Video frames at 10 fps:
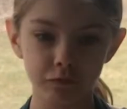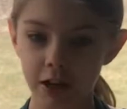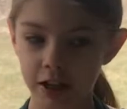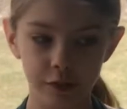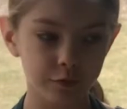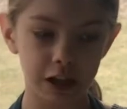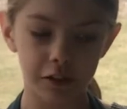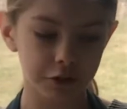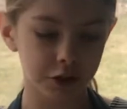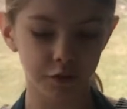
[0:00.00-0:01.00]
any
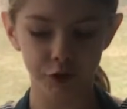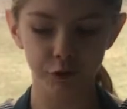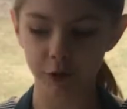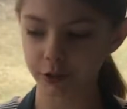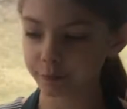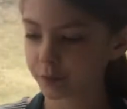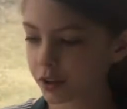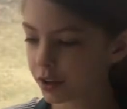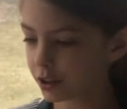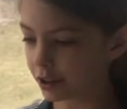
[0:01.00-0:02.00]
flour if you want.
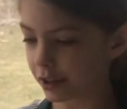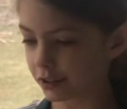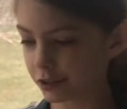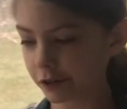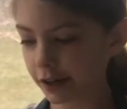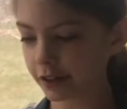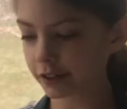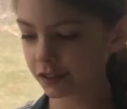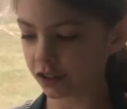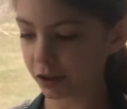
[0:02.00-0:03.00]
Okay, so I'm going
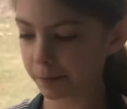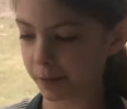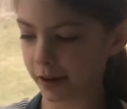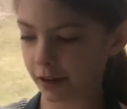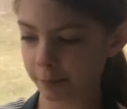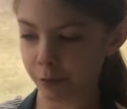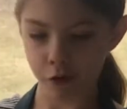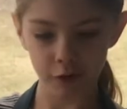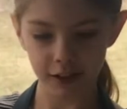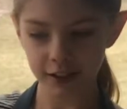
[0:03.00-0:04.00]
to start by
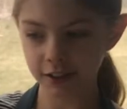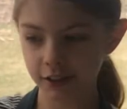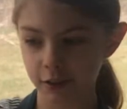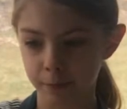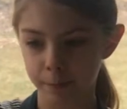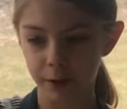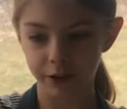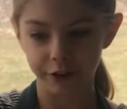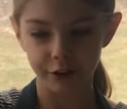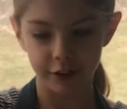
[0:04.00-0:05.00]
pouring the
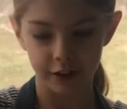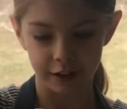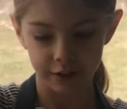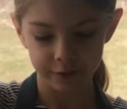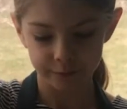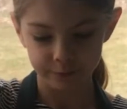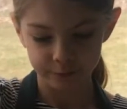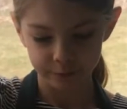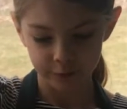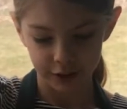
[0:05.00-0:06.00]
butter in
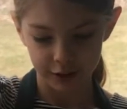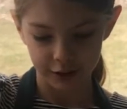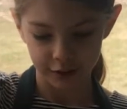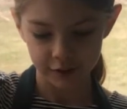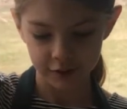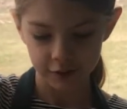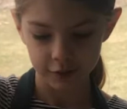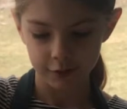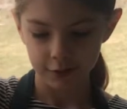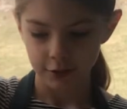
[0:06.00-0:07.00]
like this.
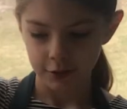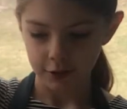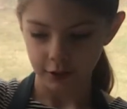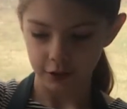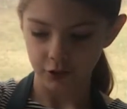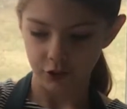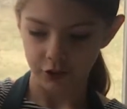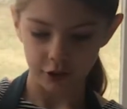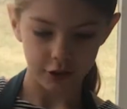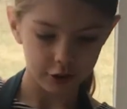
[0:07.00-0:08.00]
Okay, just get
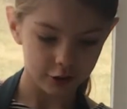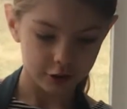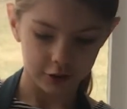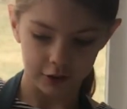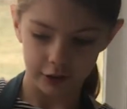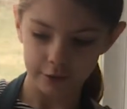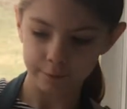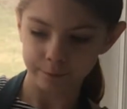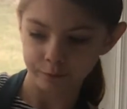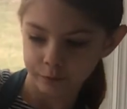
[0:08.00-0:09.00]
it all in there.
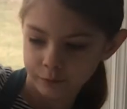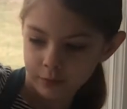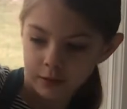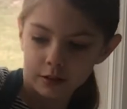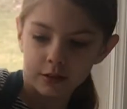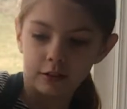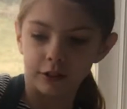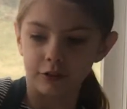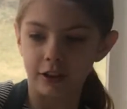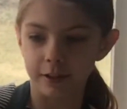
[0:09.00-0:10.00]

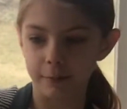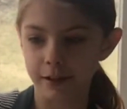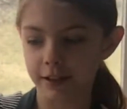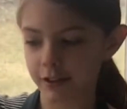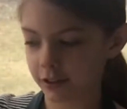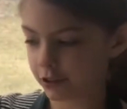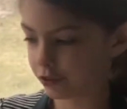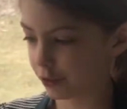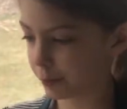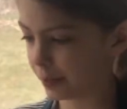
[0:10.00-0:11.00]
Try to make it not
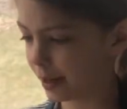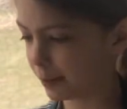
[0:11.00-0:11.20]
drip that